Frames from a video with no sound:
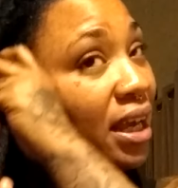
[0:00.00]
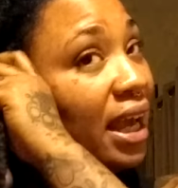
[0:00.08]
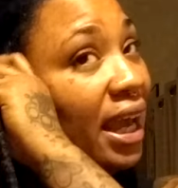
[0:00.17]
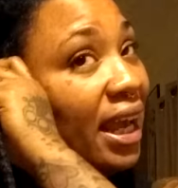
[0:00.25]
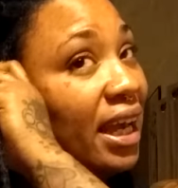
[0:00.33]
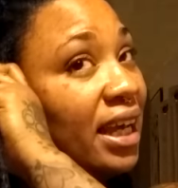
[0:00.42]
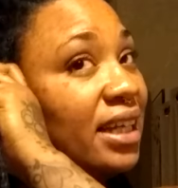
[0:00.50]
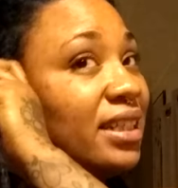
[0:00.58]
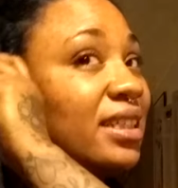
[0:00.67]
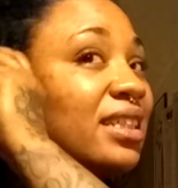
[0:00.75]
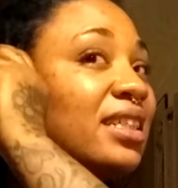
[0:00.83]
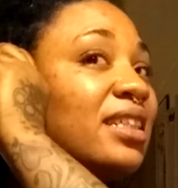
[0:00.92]

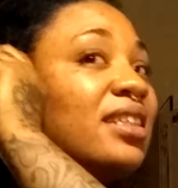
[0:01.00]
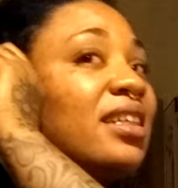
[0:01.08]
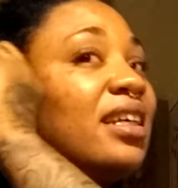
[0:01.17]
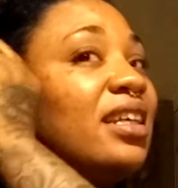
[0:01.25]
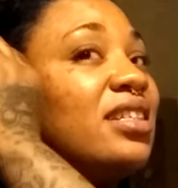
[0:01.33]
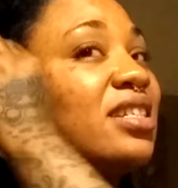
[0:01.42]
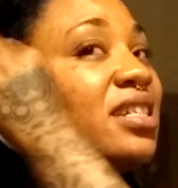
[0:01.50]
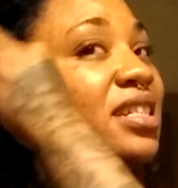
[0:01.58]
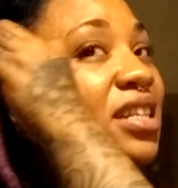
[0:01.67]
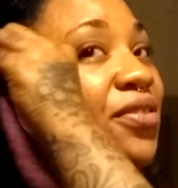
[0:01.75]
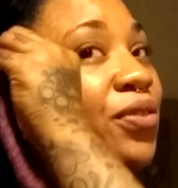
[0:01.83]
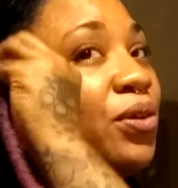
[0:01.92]
And it's just
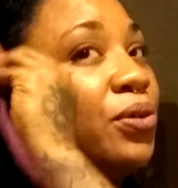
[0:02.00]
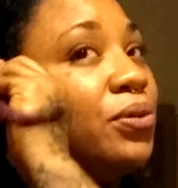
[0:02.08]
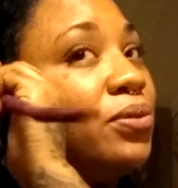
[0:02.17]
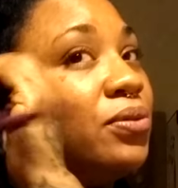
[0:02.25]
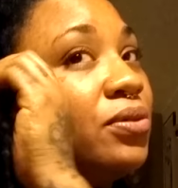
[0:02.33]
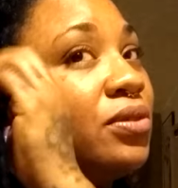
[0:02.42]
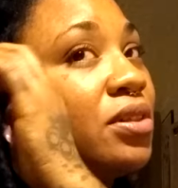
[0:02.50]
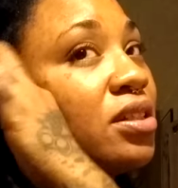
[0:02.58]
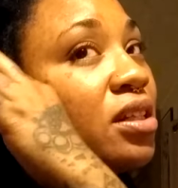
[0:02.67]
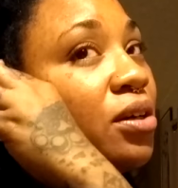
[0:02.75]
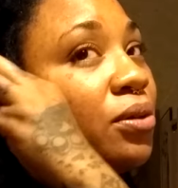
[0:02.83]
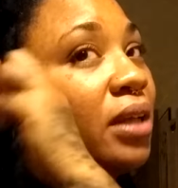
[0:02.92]
difficult.
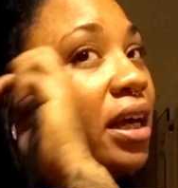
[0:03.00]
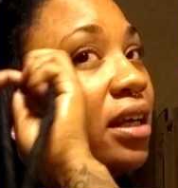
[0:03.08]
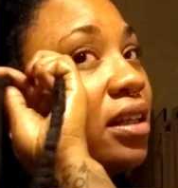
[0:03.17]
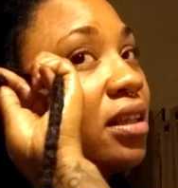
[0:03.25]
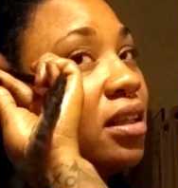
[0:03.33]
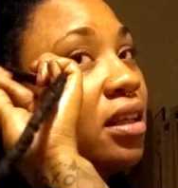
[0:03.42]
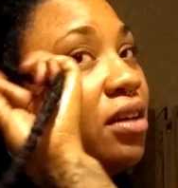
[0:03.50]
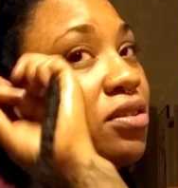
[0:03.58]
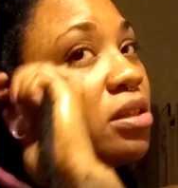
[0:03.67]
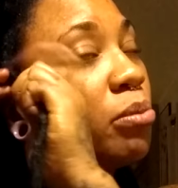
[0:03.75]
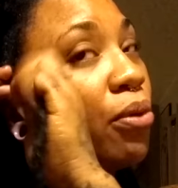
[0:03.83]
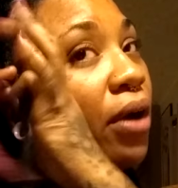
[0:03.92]
So like, here's
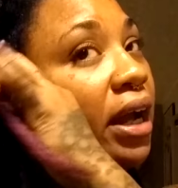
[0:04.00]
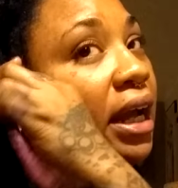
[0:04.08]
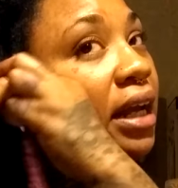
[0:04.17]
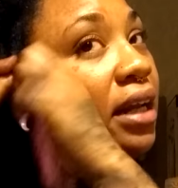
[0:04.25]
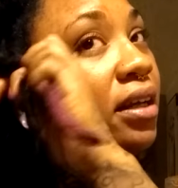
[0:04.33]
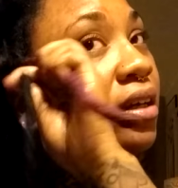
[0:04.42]
a braid.